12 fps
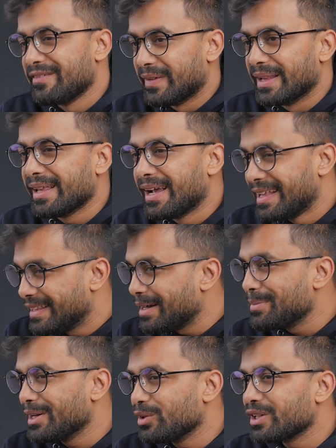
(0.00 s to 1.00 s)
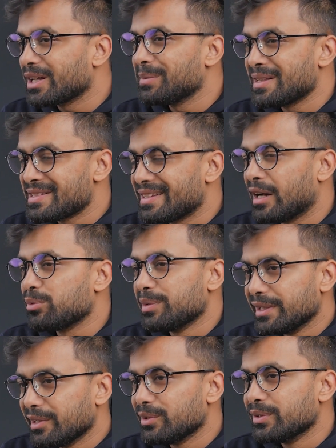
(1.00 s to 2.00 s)
Well, let me know in the comments down
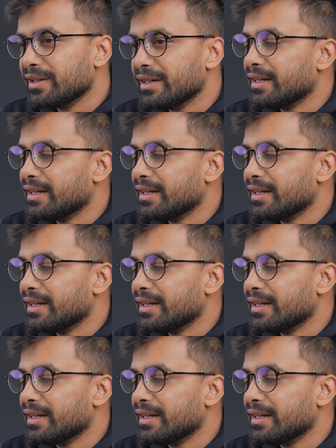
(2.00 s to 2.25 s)
below